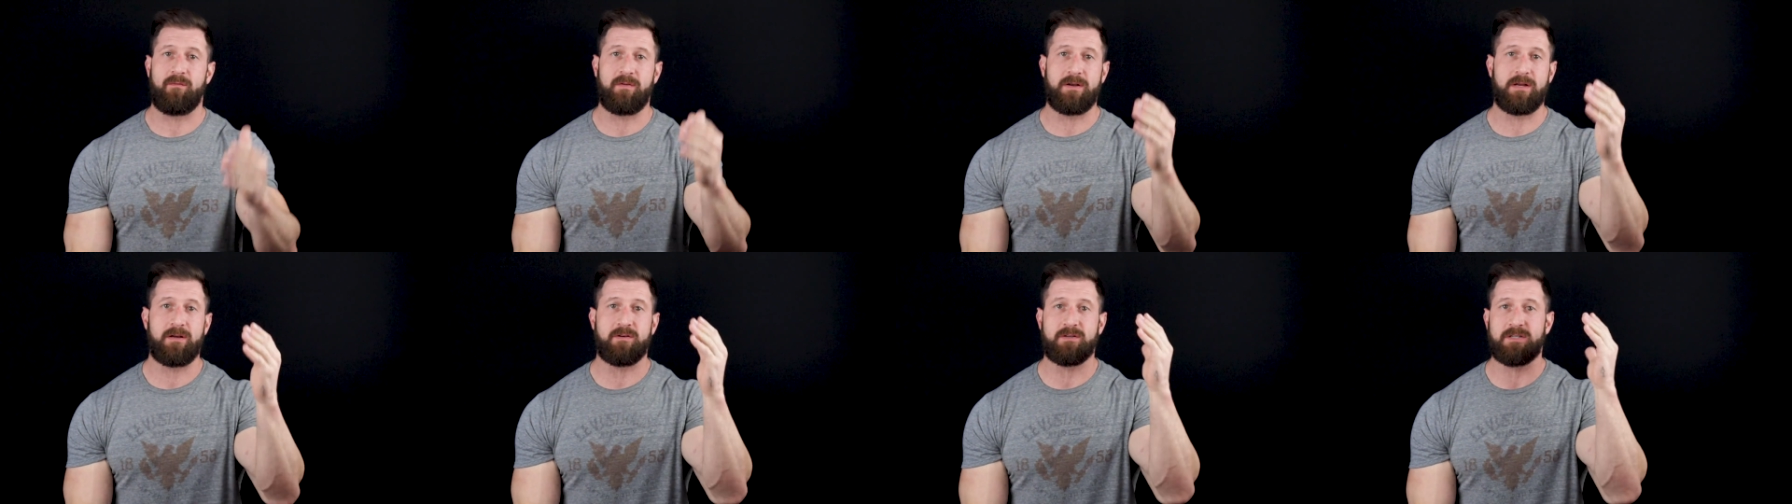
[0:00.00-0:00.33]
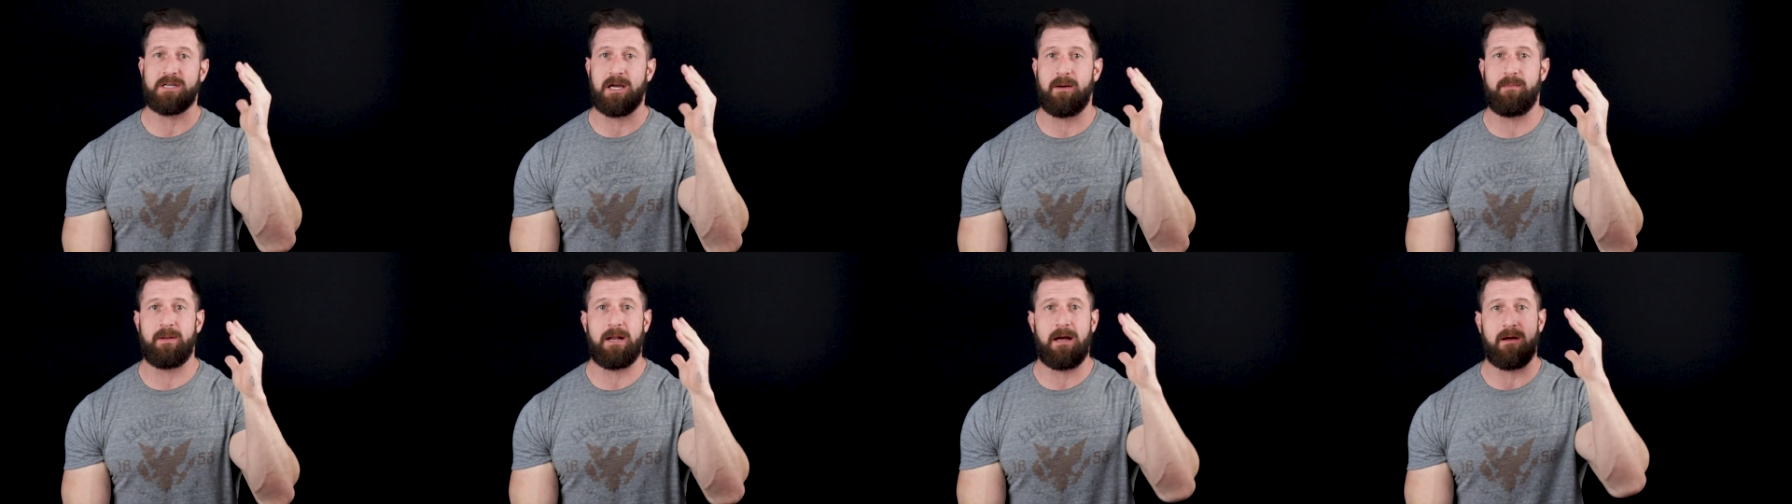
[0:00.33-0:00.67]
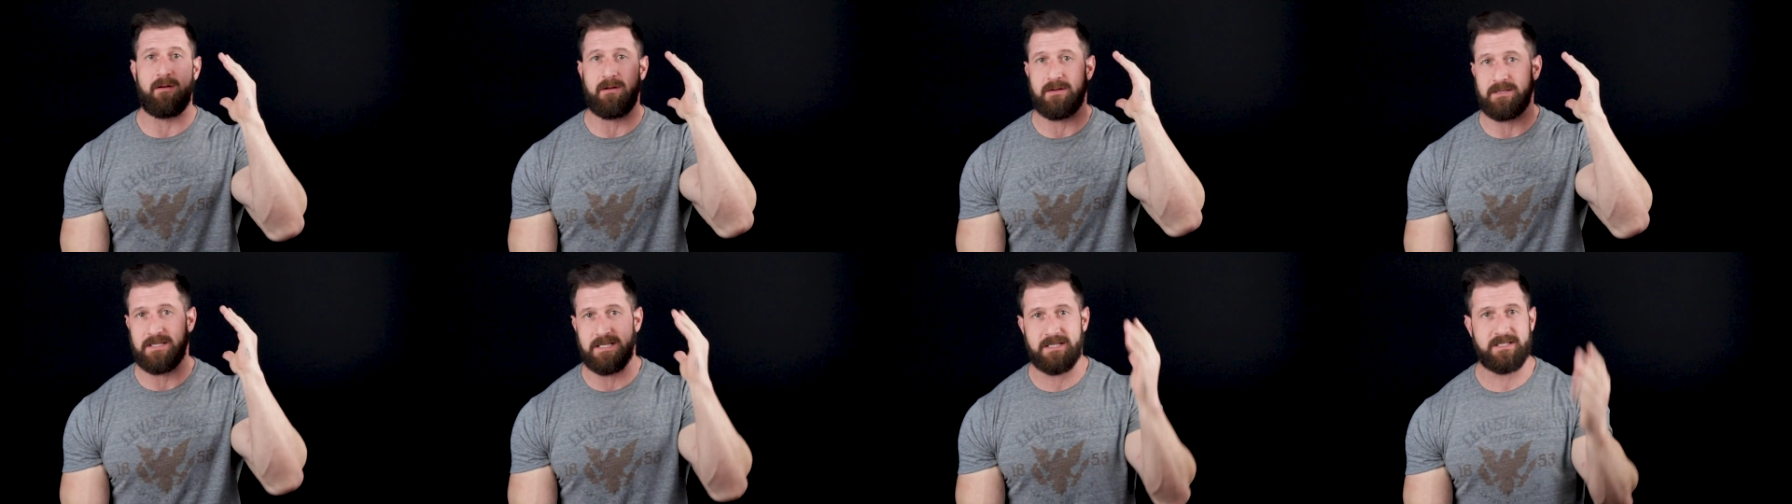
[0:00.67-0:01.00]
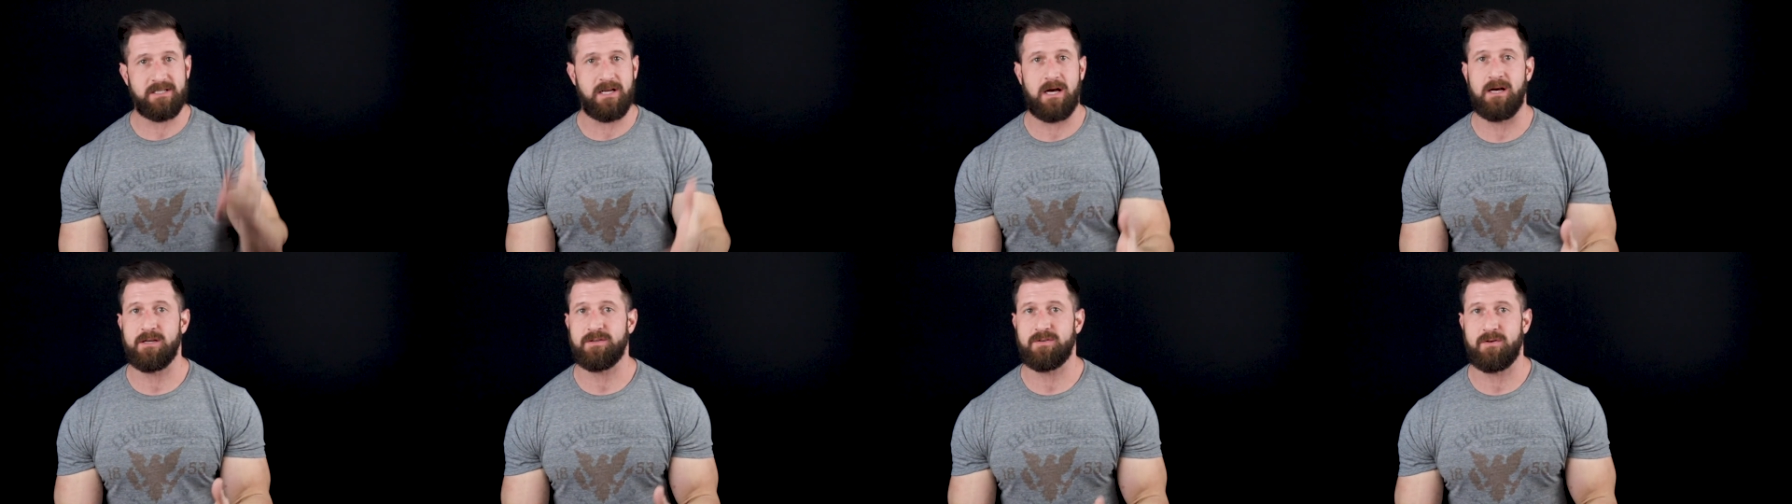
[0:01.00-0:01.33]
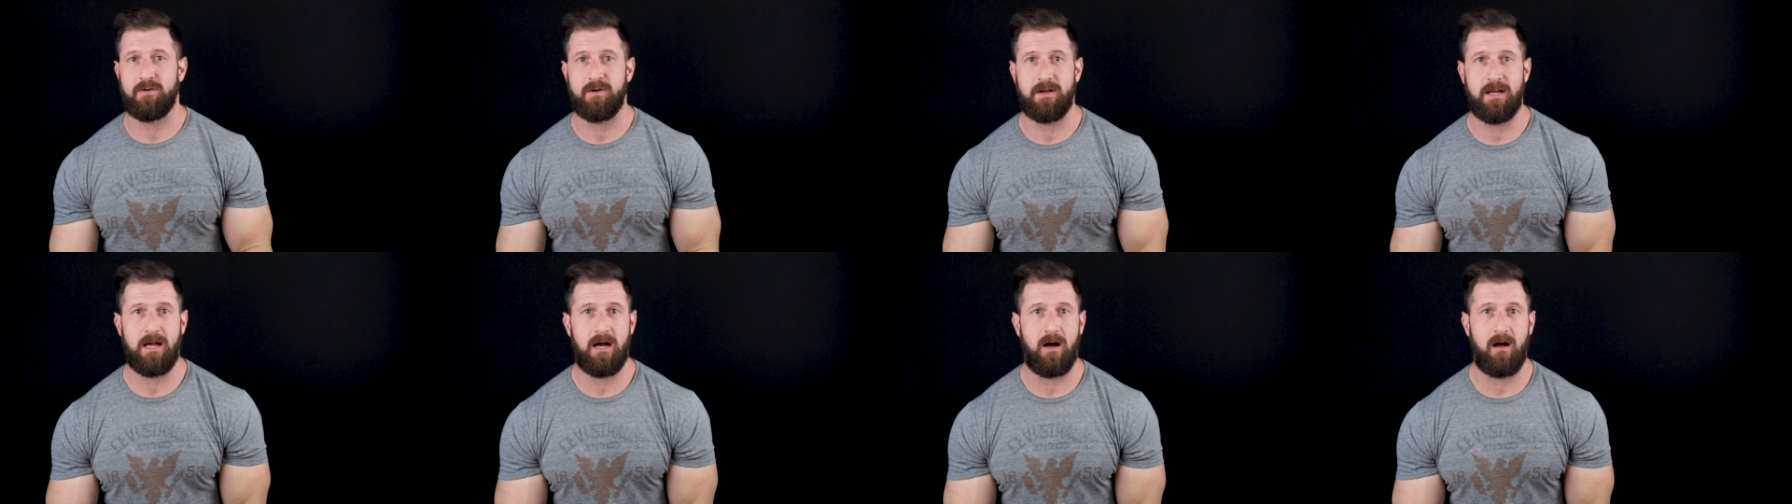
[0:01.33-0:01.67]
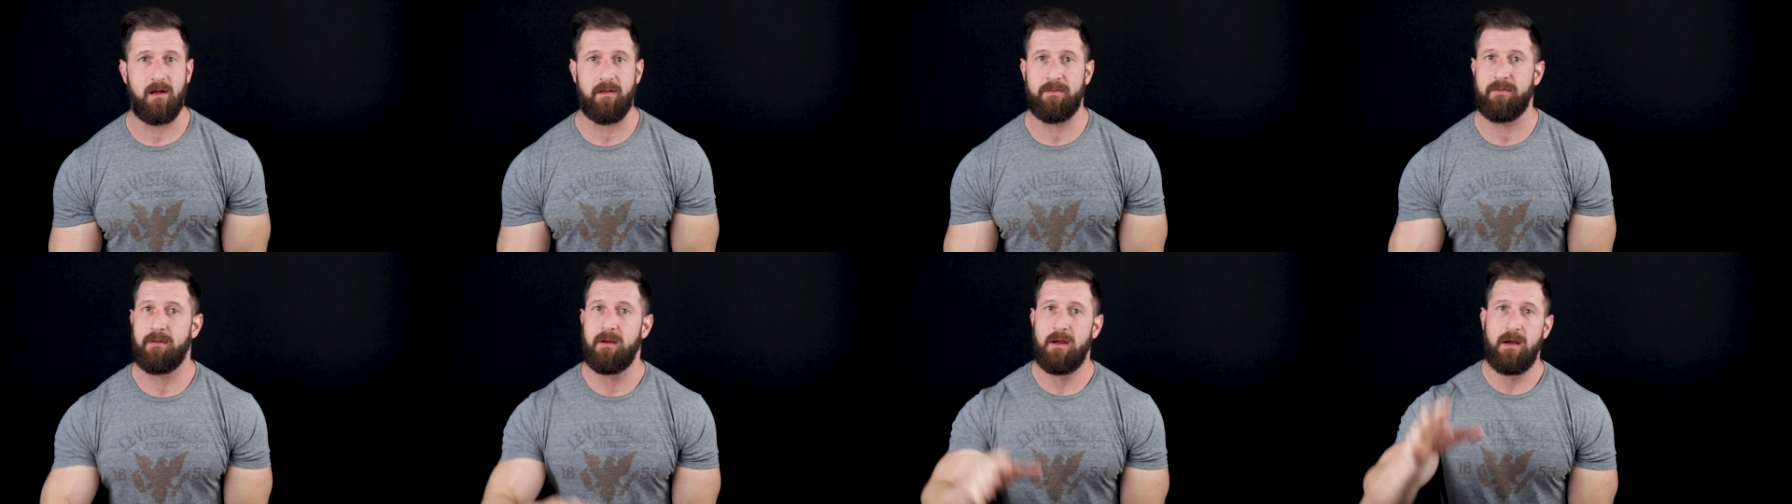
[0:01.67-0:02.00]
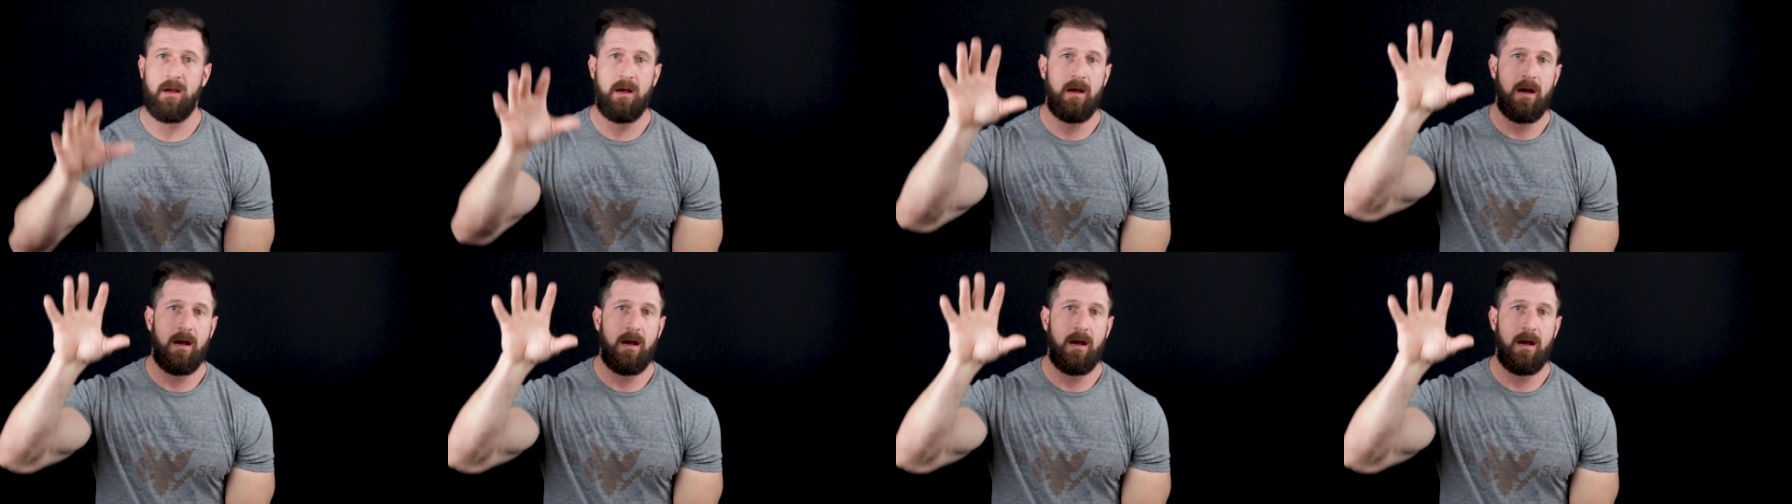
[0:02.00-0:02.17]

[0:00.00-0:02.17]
videos coming out on testosterone health,